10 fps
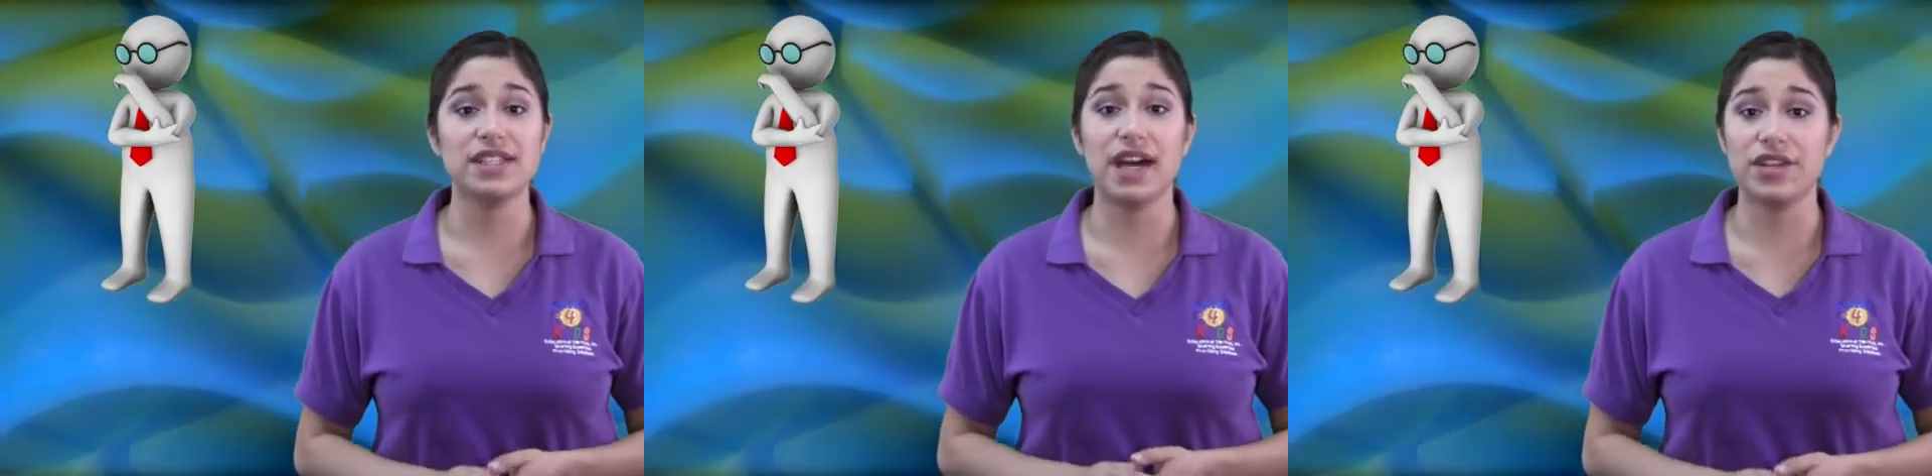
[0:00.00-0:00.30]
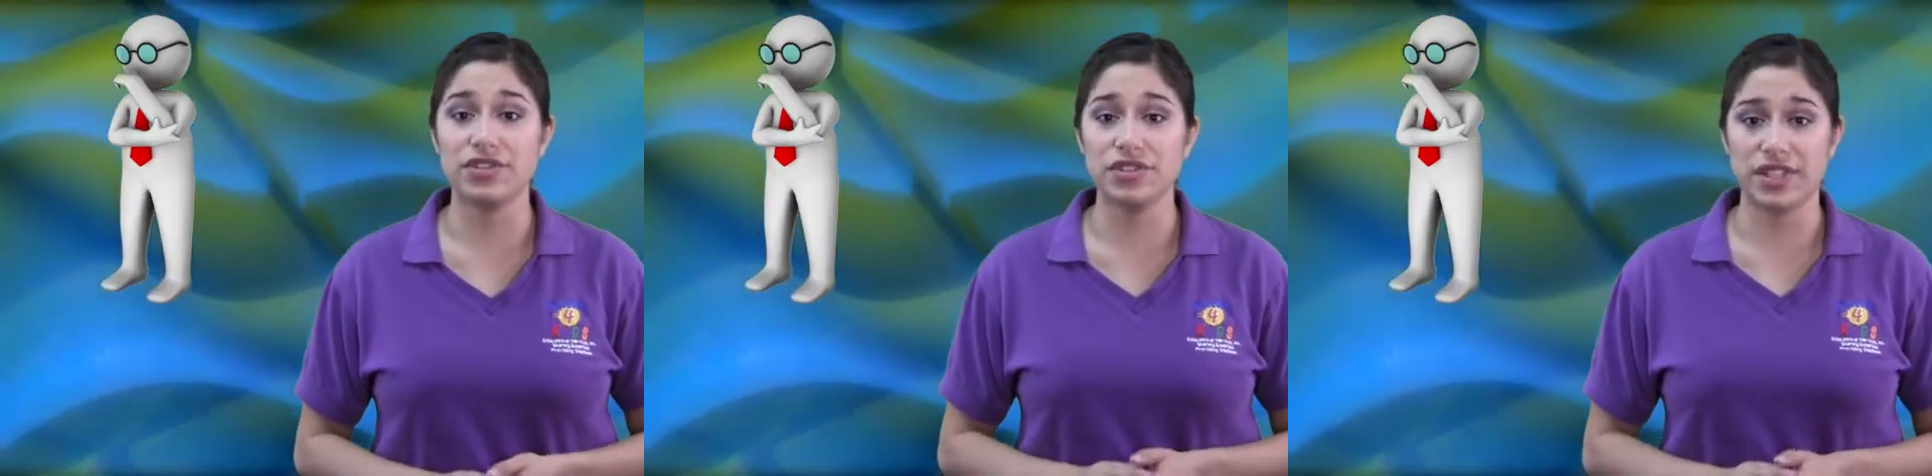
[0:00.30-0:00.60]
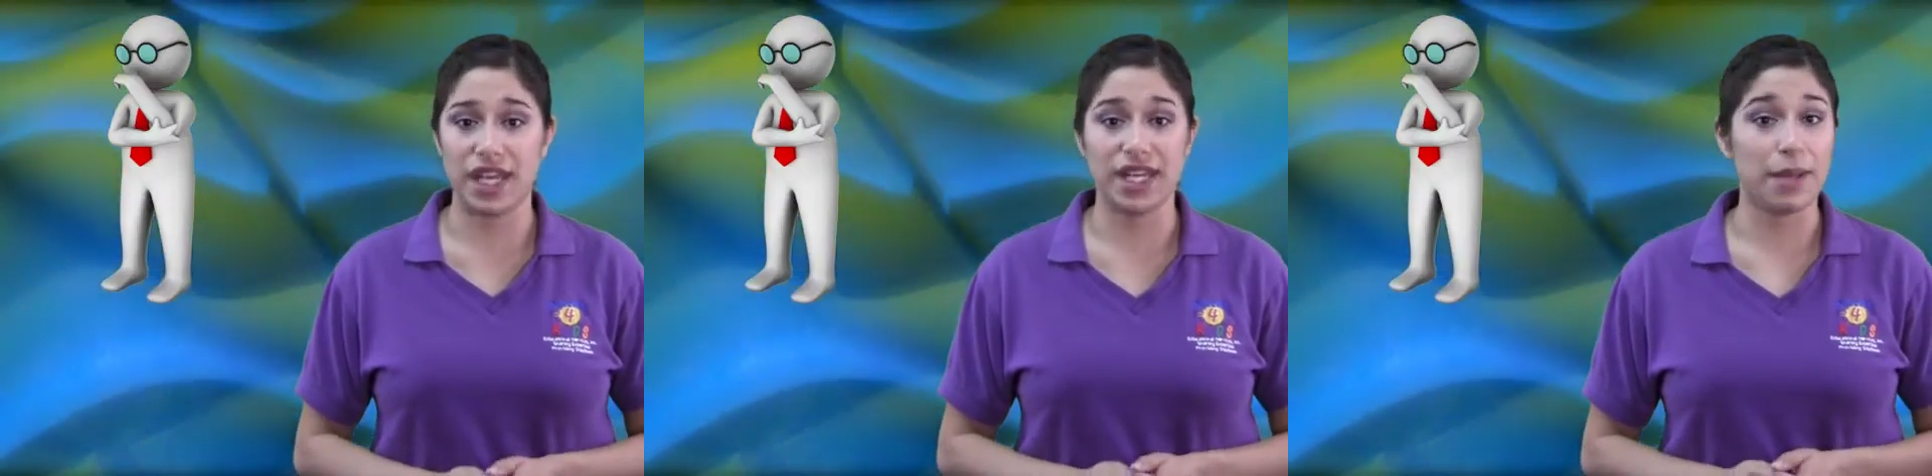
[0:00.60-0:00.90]
to
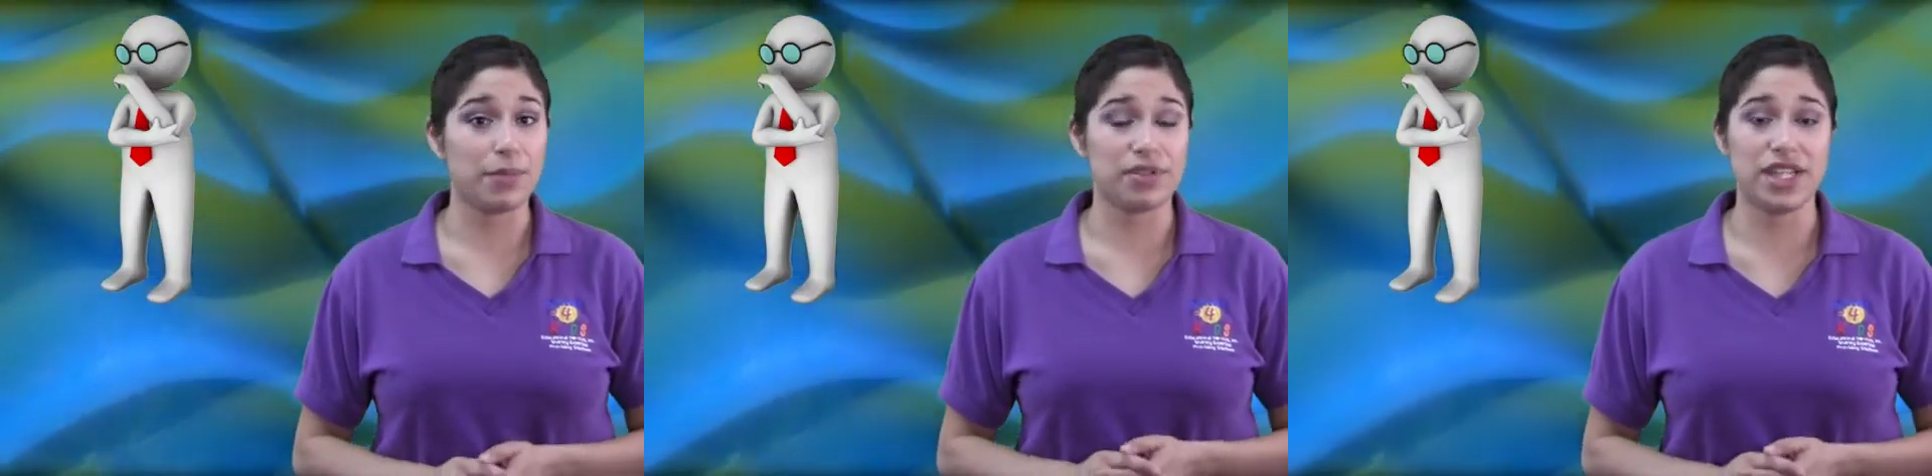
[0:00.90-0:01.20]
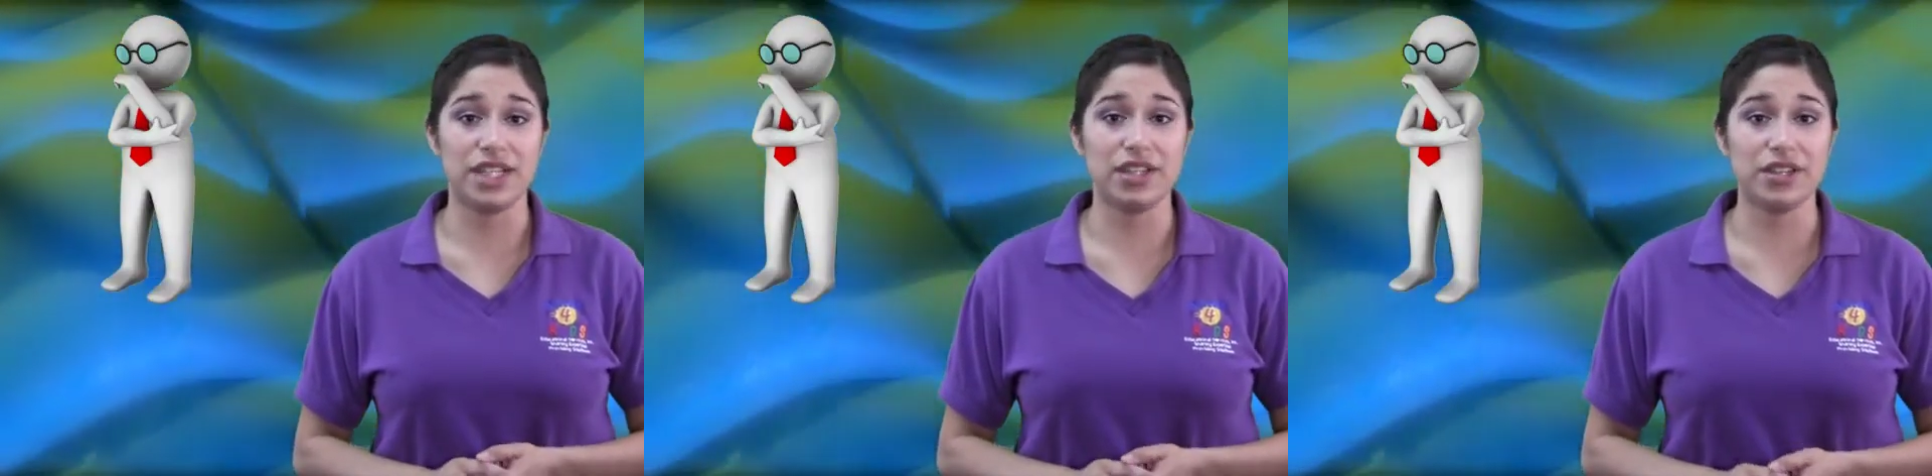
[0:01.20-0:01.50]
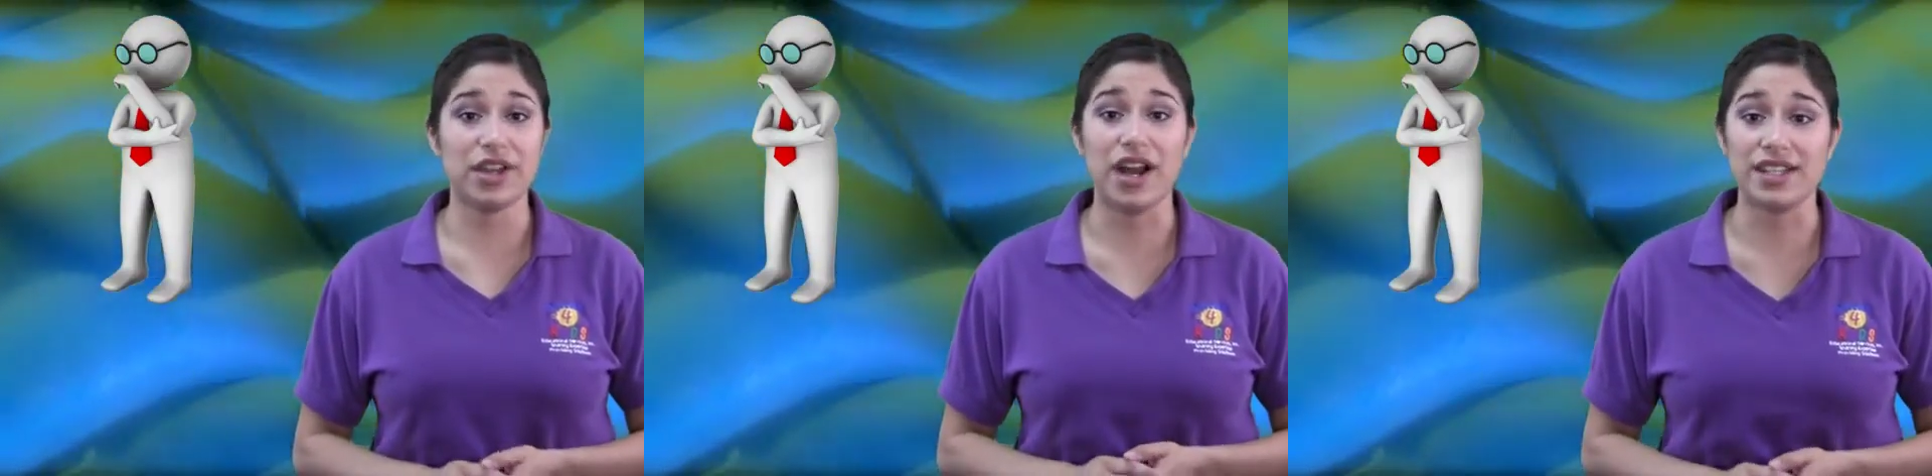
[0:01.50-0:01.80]
understand a
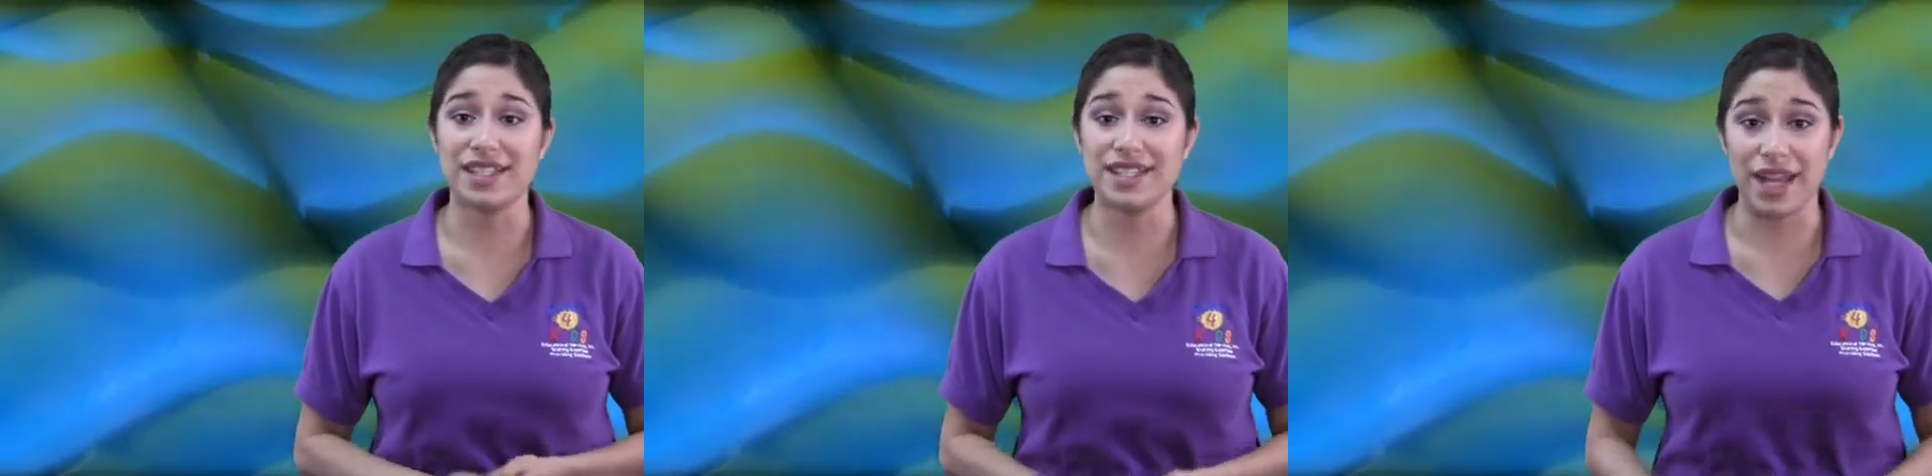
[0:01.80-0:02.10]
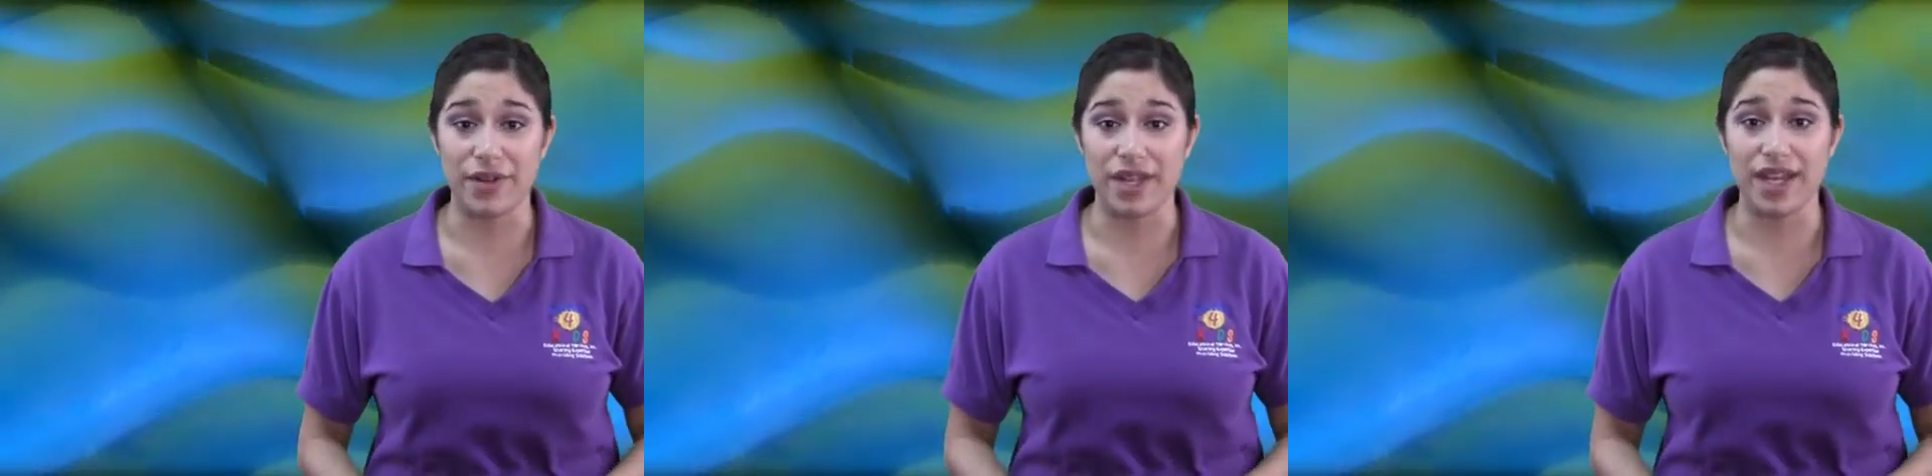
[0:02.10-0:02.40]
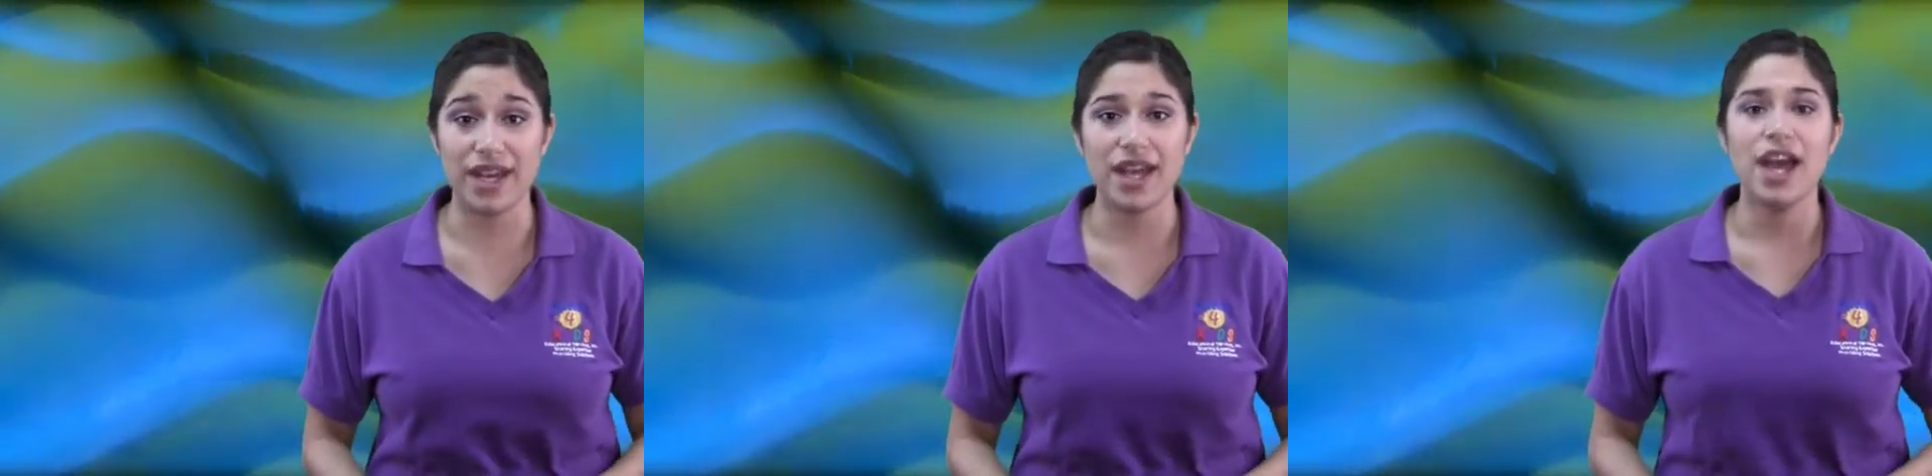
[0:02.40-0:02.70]
particular content
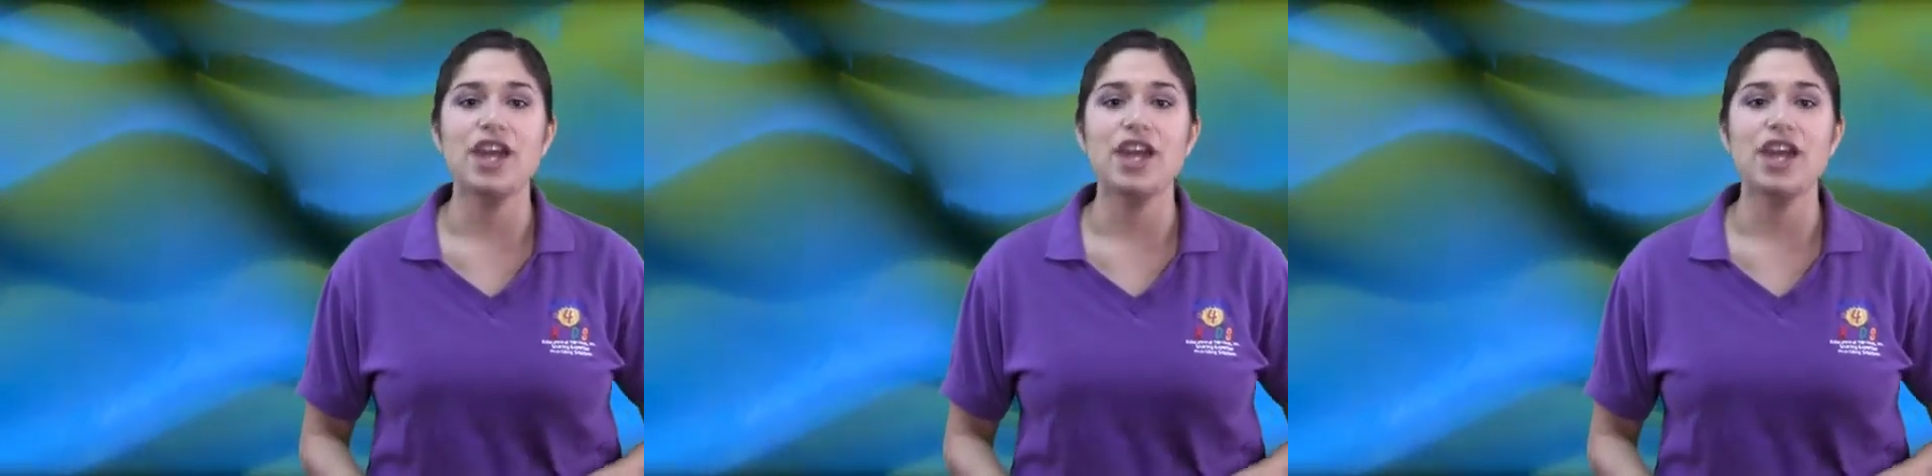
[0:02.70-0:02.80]
area,